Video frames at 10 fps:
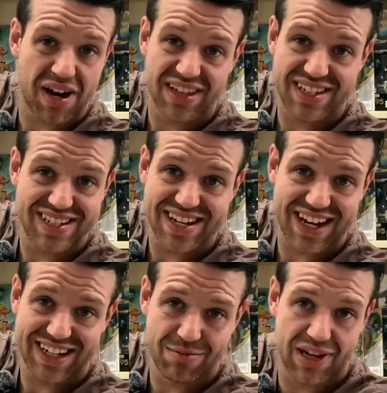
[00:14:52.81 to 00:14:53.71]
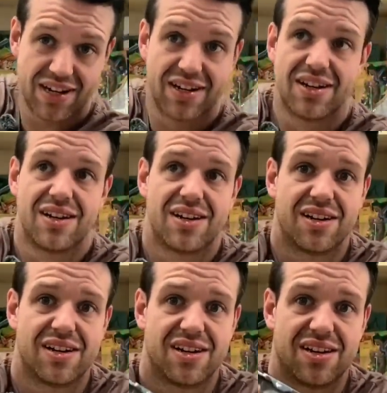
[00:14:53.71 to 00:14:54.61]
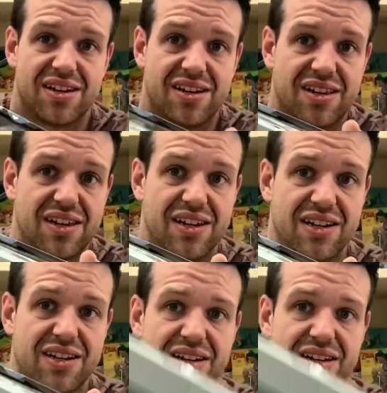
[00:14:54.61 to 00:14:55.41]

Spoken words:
This is not eBay. Like,